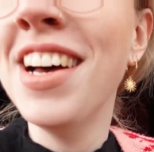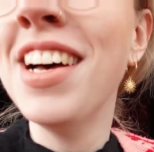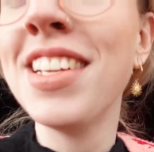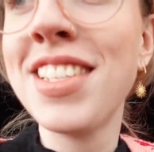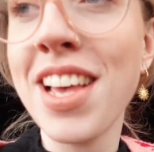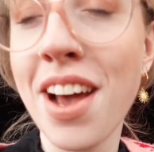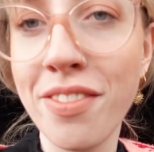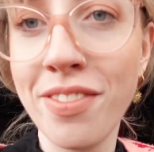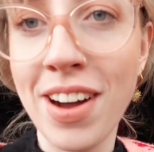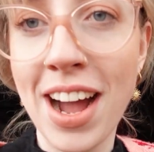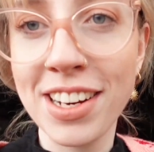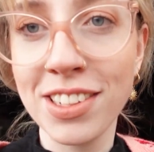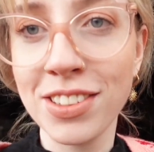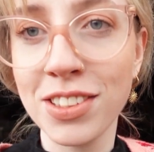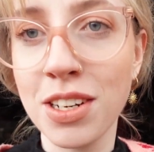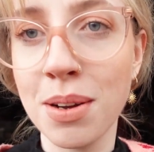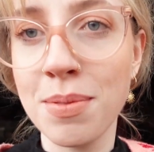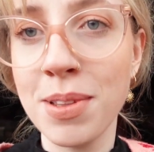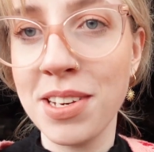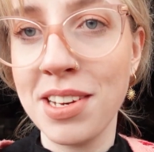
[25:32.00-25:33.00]
So final
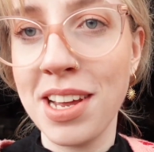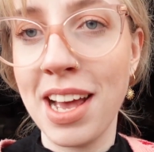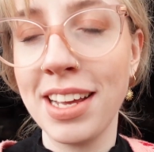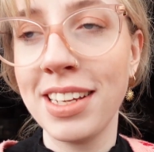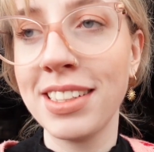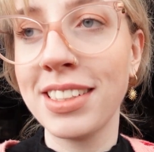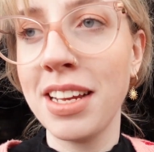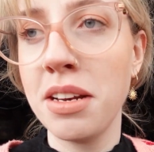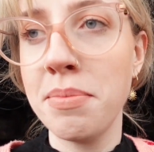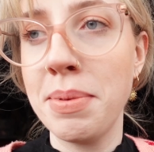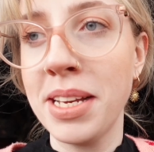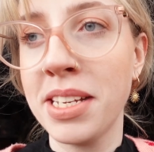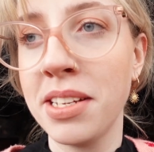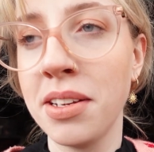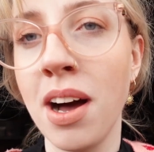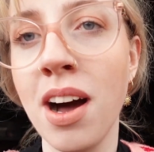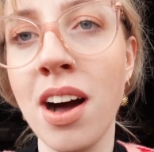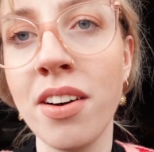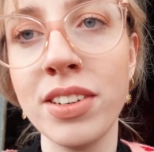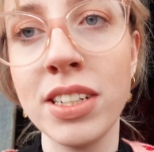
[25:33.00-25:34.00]
job of the day is going to be
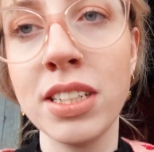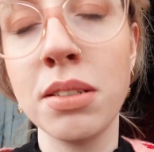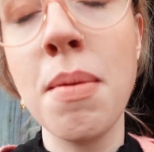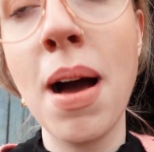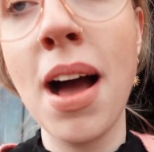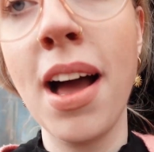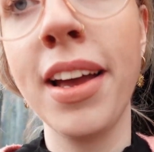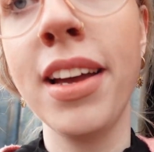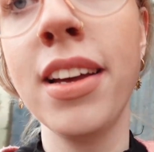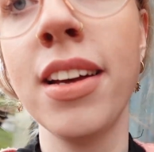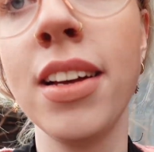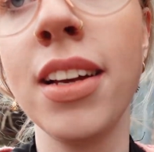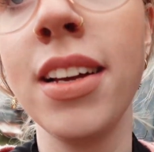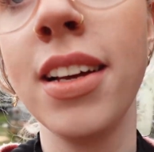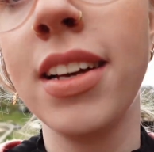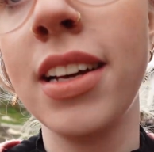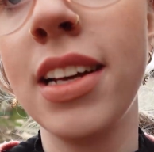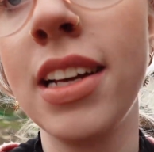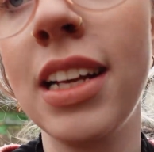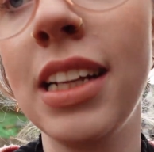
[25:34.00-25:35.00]
to harvest my
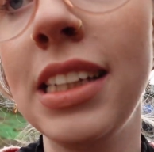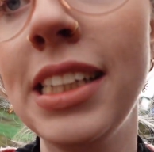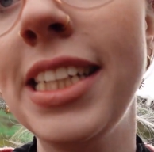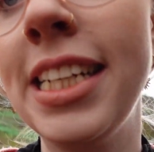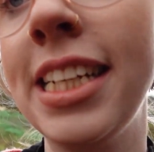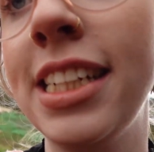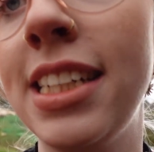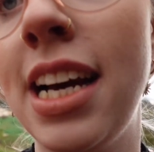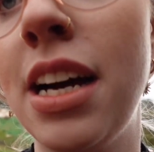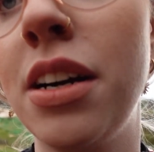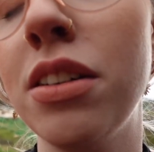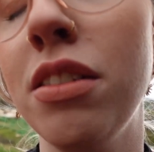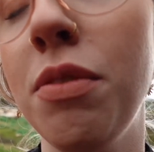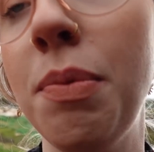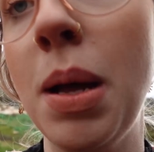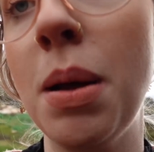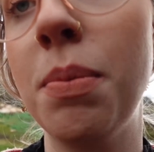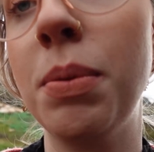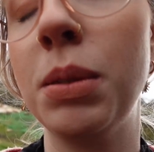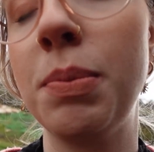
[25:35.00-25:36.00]
leaning tower of
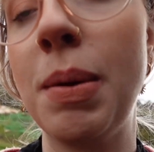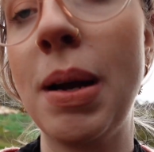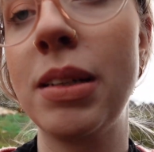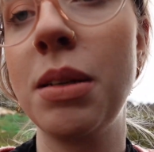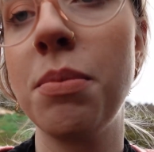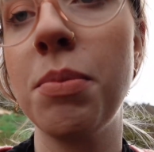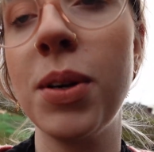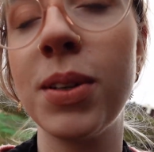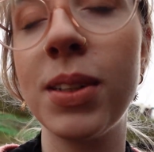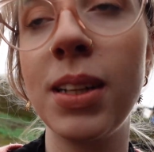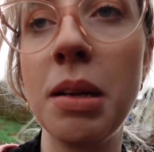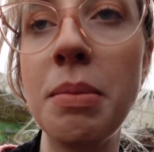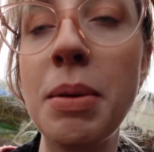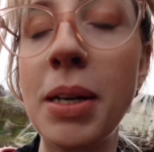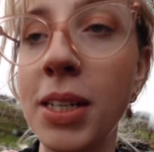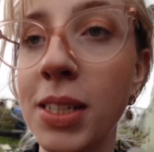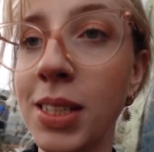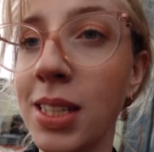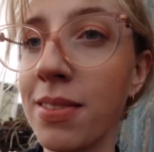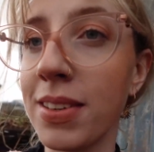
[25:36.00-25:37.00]
purple sprouting broccoli,
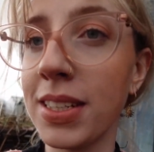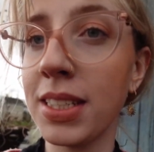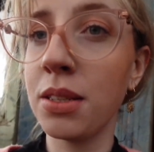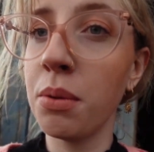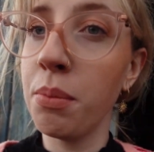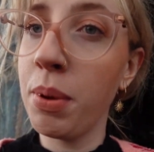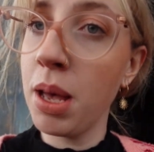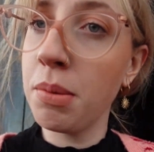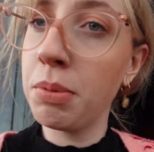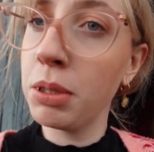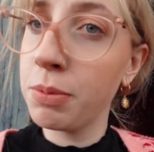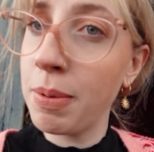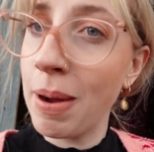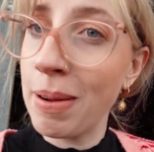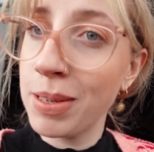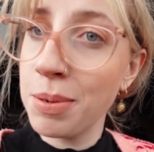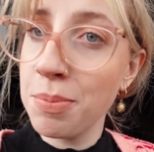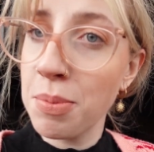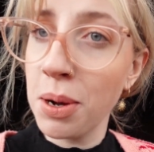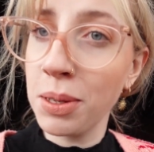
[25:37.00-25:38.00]
because there is some purple
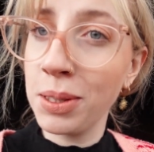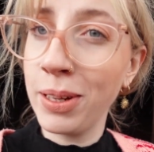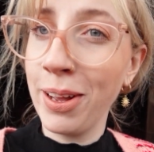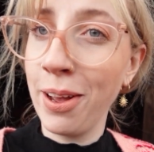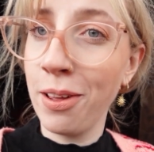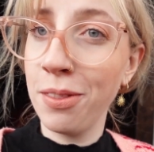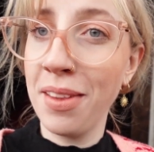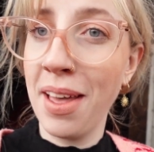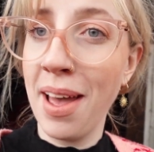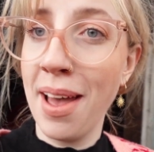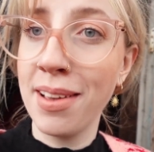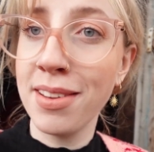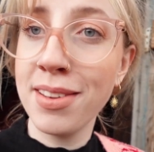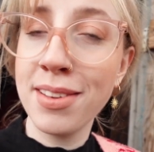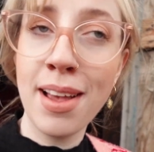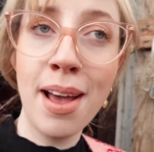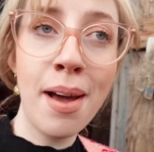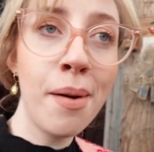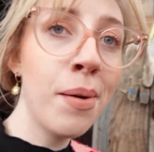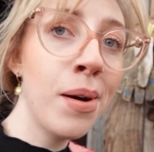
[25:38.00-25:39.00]
sprouting broccoli on there,
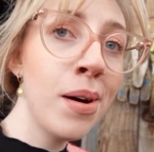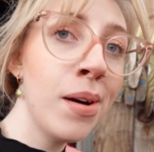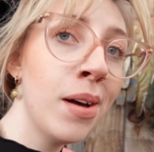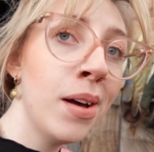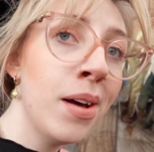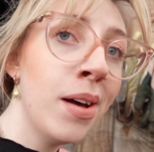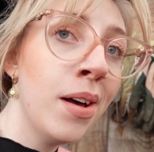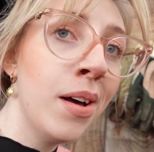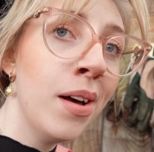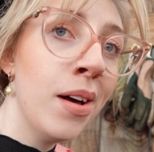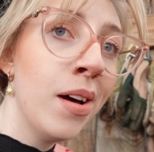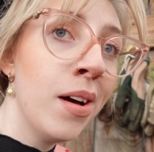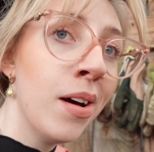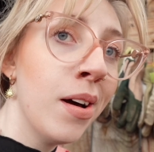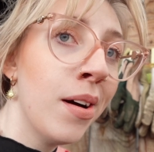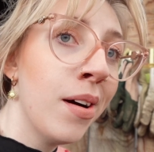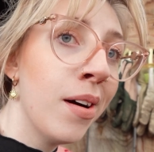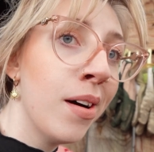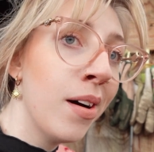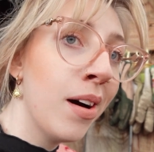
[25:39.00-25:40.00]
so
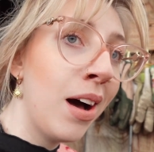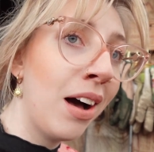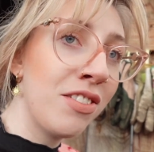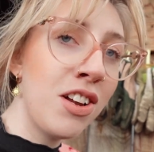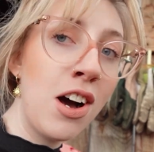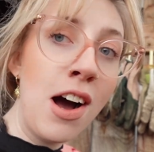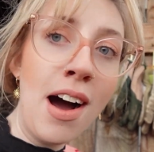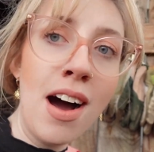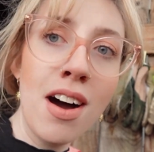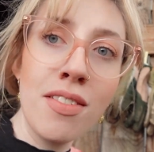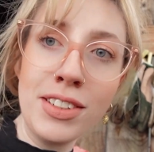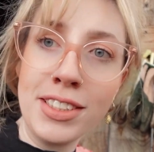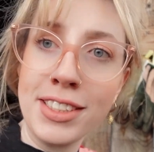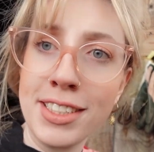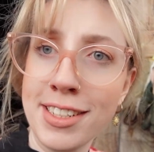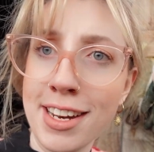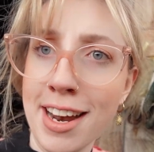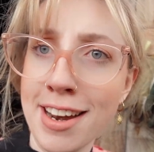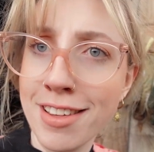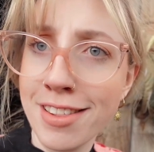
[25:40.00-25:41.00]
I've not
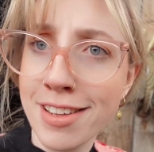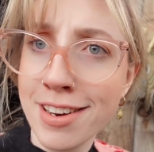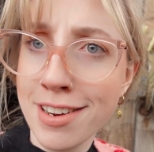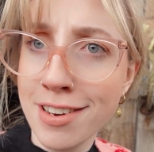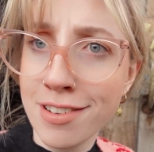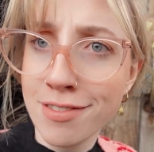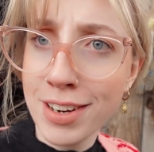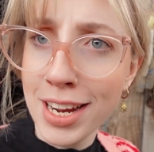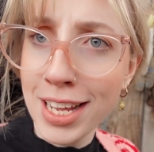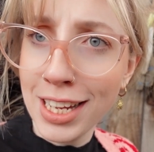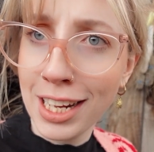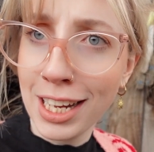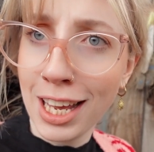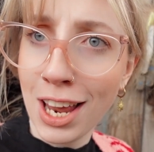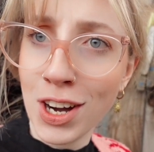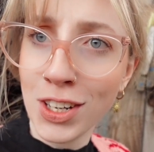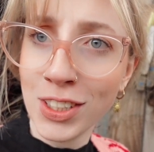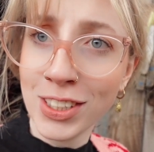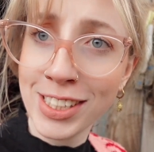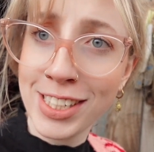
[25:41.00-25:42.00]
harvested anything in a really
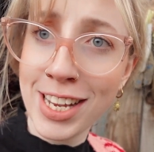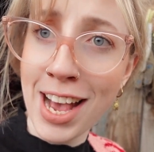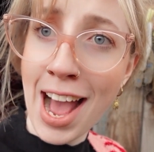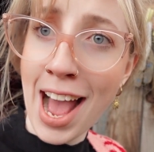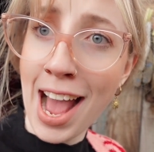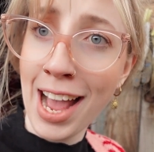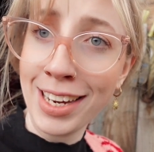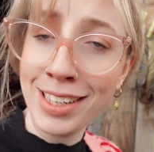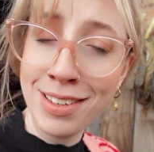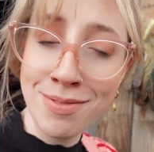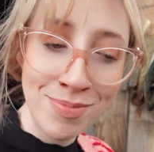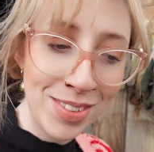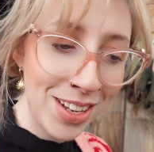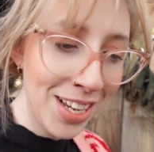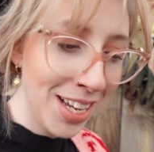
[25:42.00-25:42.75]
long time.